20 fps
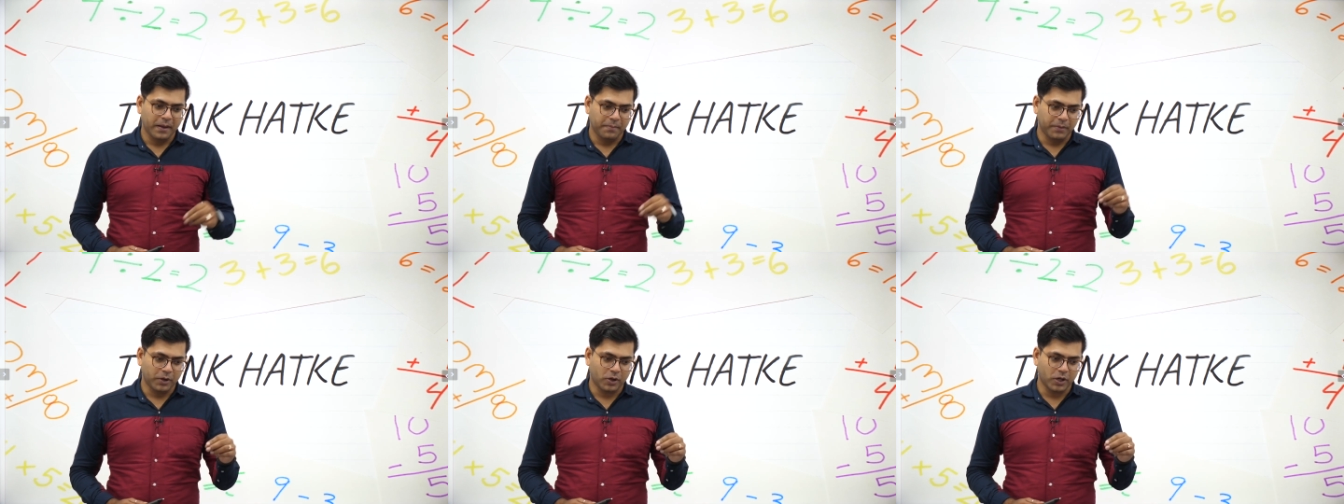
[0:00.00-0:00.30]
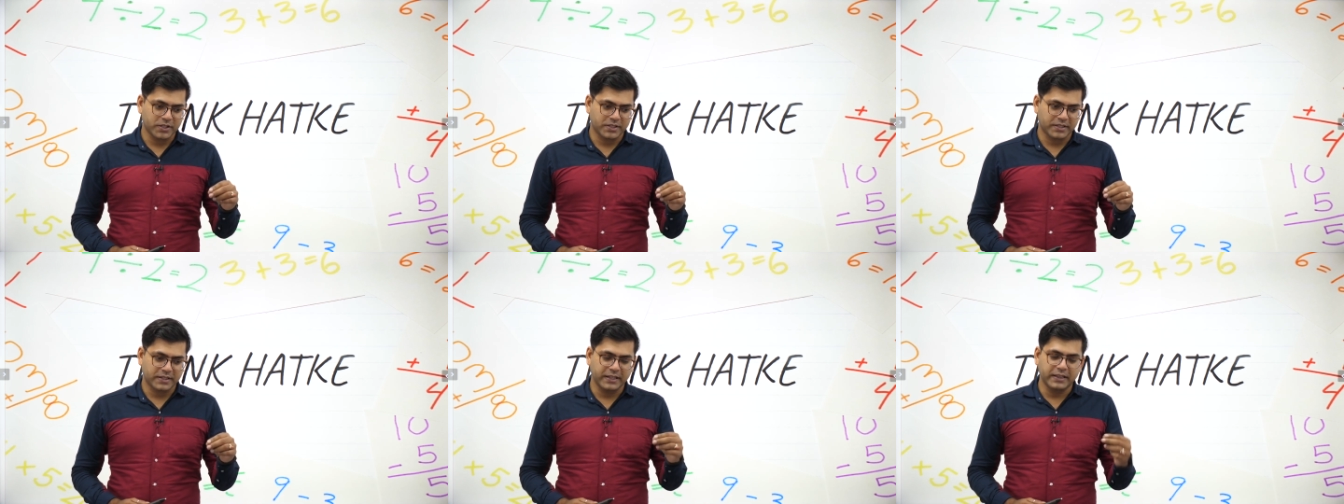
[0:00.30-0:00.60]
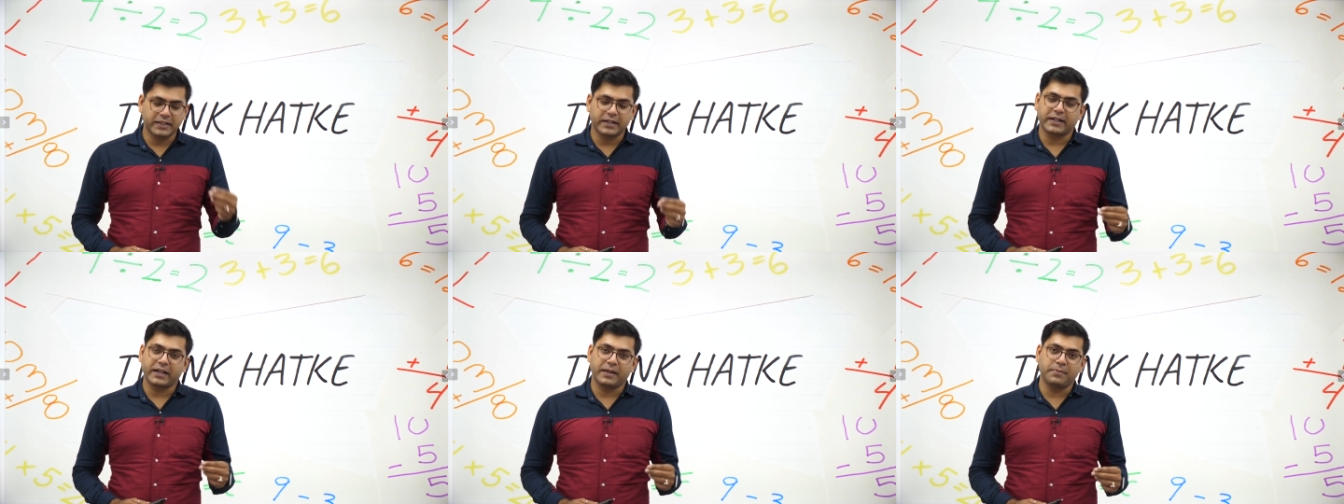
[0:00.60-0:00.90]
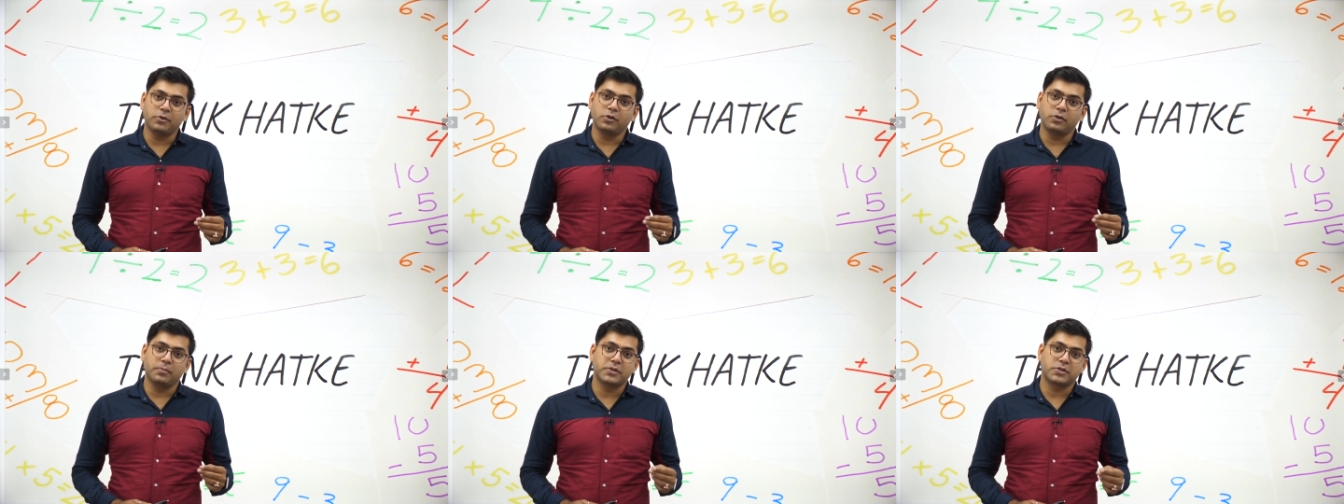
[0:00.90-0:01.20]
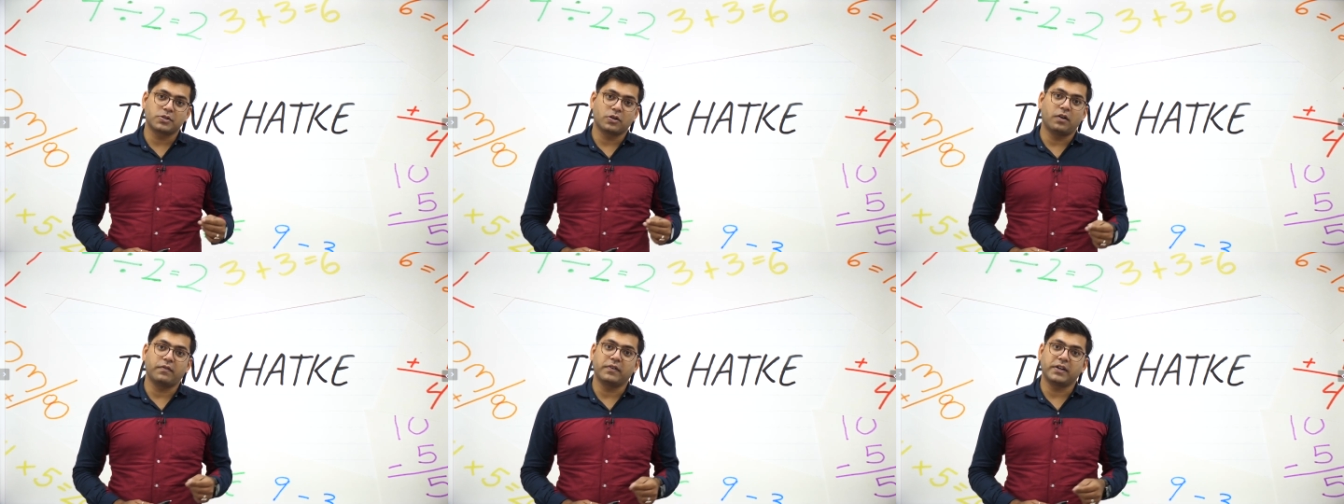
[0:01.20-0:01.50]
Because till the time you will be
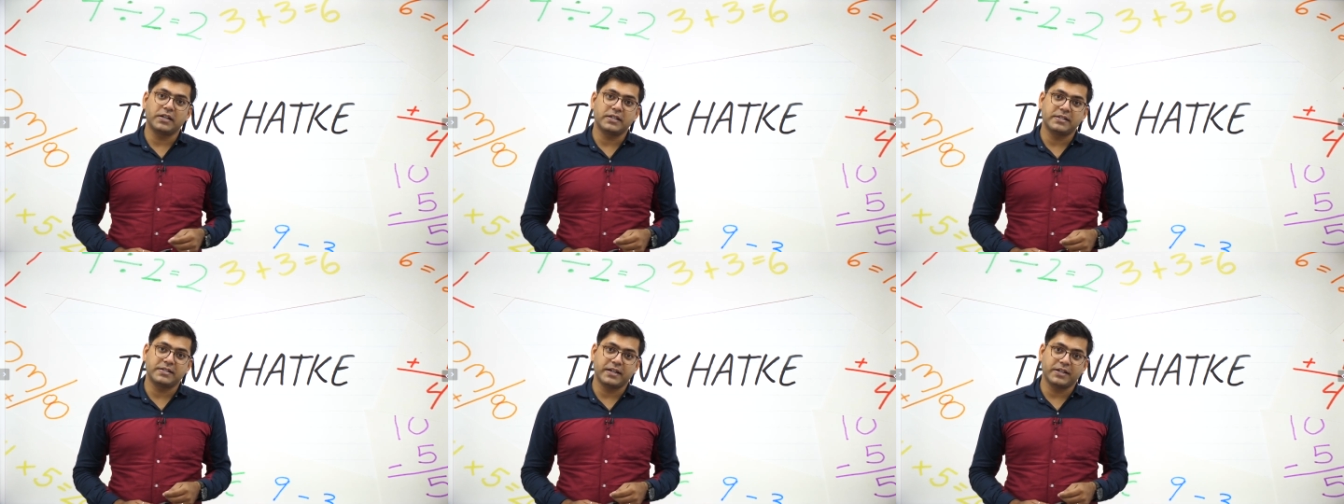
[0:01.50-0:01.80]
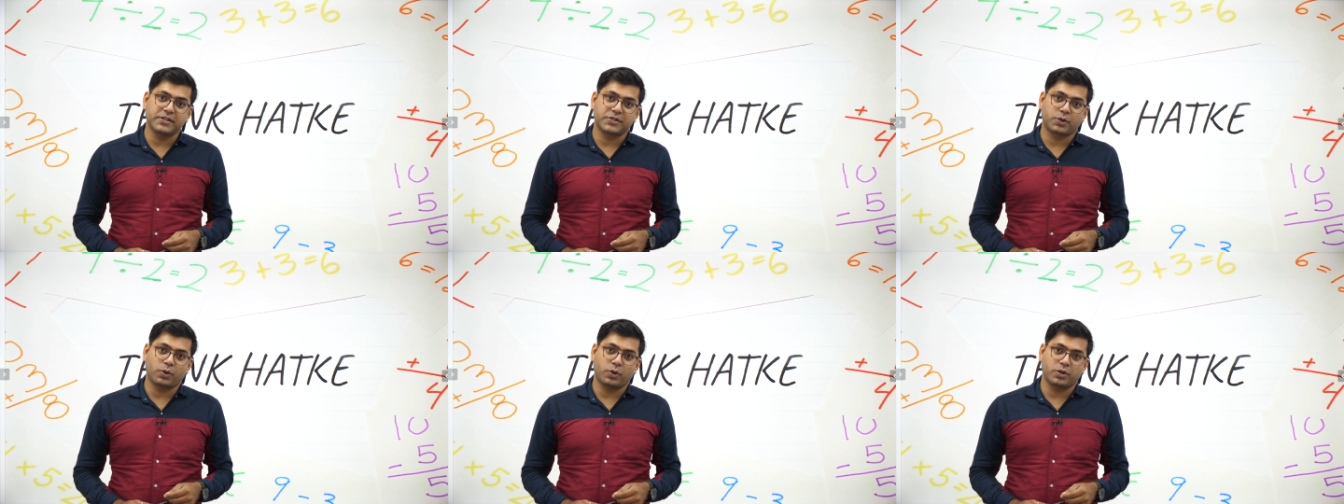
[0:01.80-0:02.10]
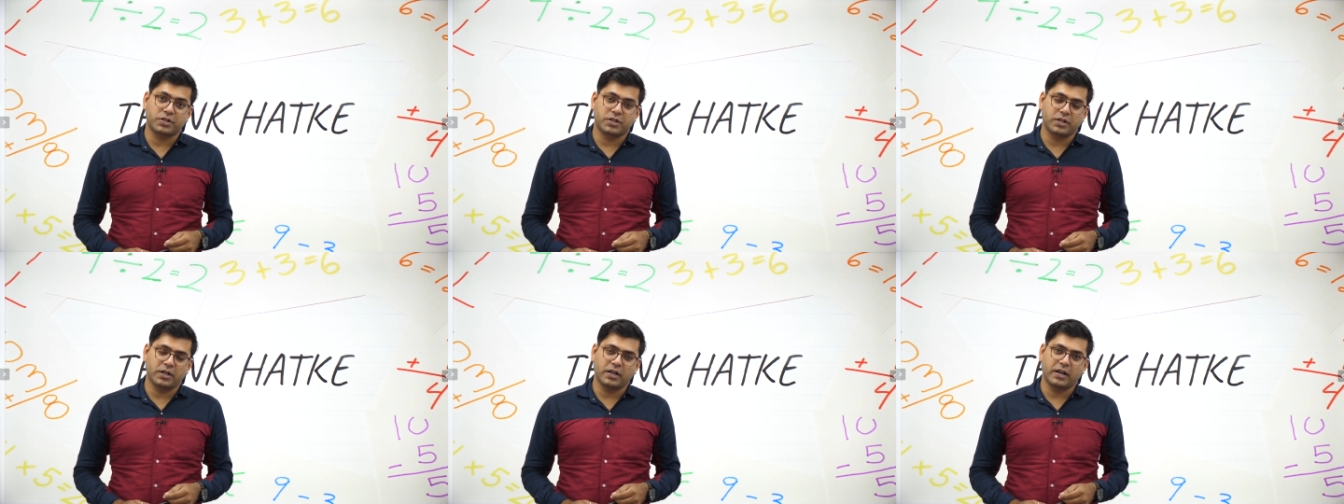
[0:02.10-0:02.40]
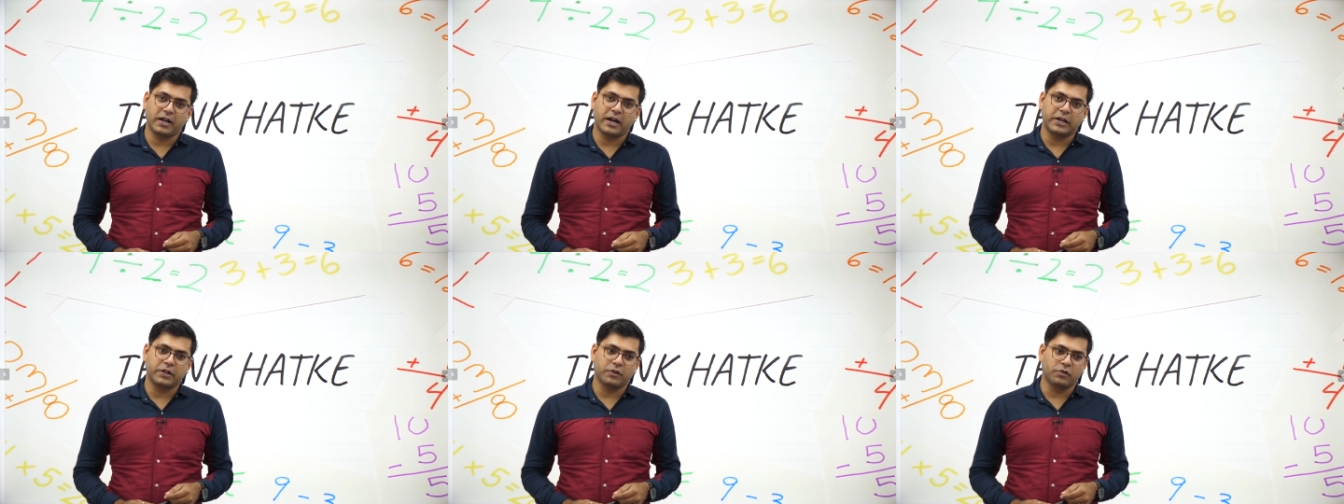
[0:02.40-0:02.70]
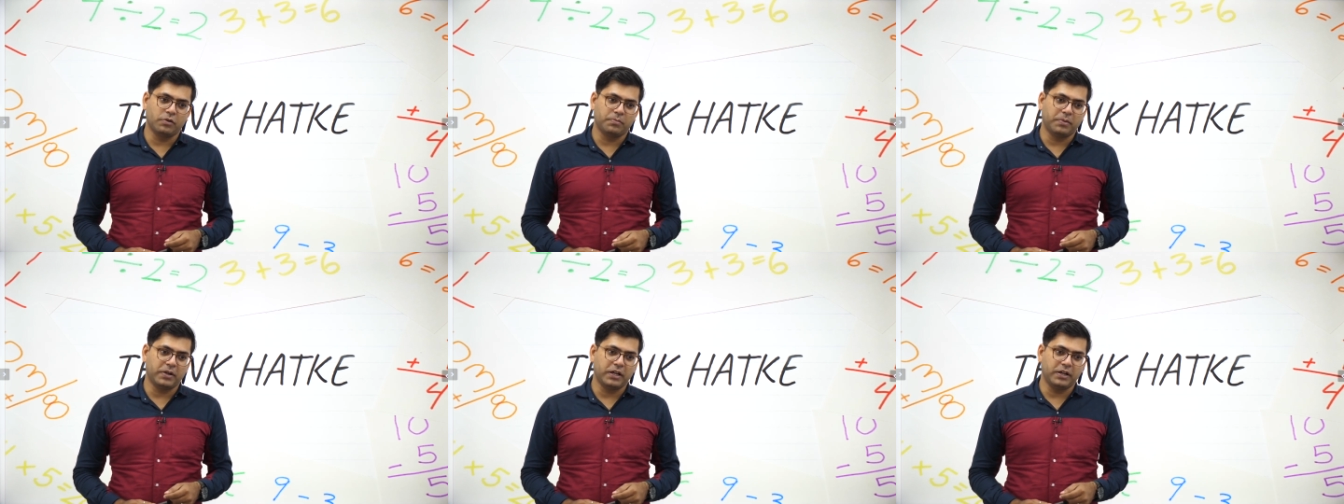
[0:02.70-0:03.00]
solving easiest question and you
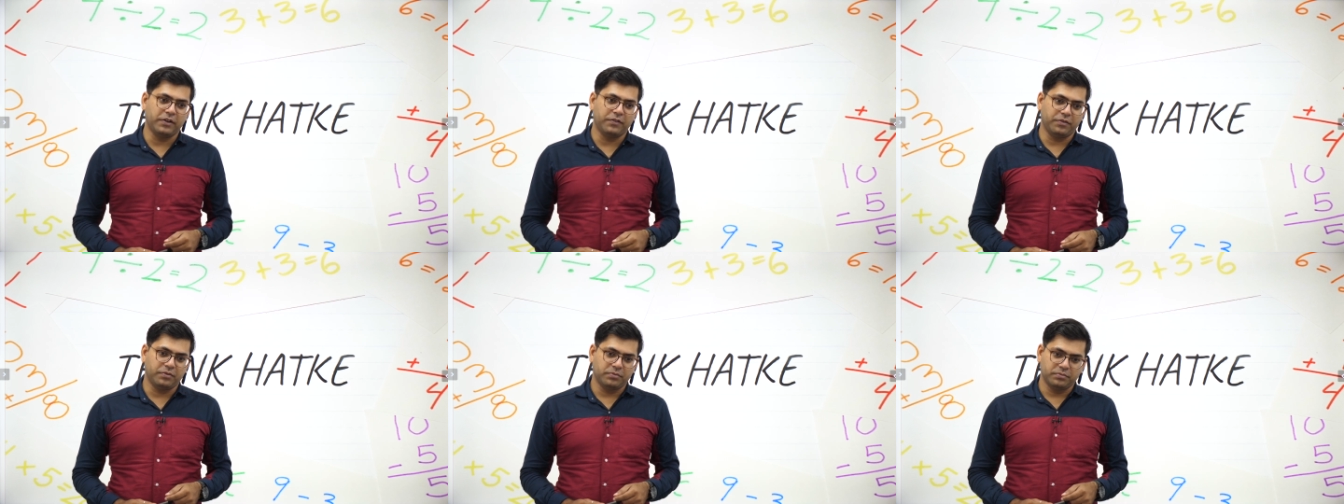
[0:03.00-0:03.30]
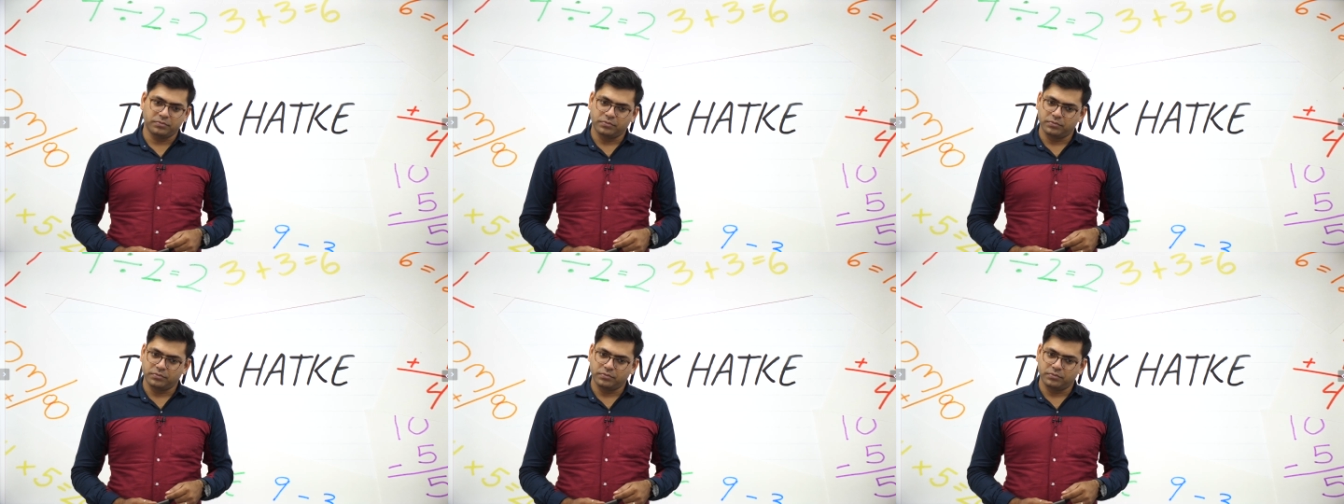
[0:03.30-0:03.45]
will be